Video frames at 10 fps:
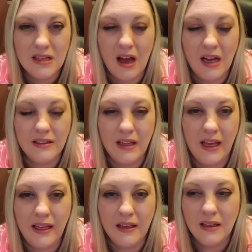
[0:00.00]
not
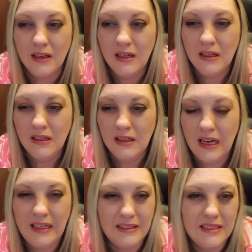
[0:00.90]
like,
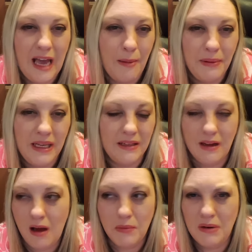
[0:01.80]
and it's happening
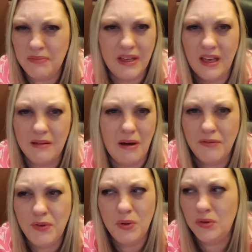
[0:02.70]
not when I'm thinking about
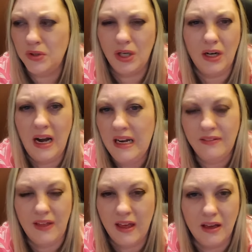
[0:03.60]
food or
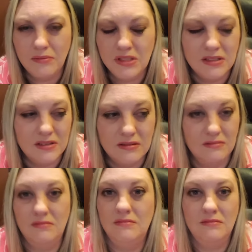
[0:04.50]
anything. I'm just,
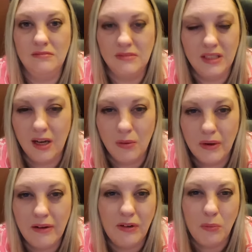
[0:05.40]

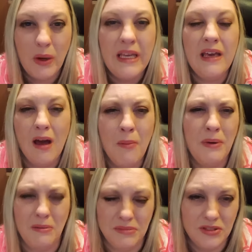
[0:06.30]
whenever I'm waking up
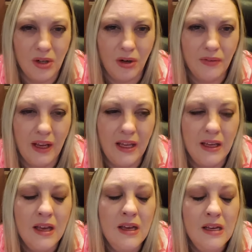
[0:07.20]
and I'm starving.
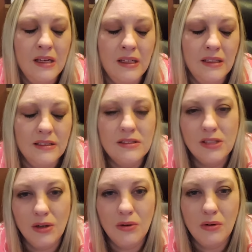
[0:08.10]

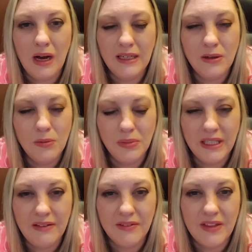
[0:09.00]
So I don't
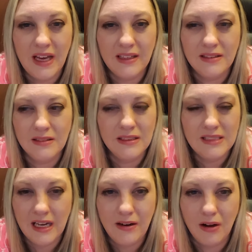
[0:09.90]
believe that is
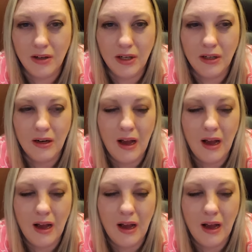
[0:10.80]
head hunger.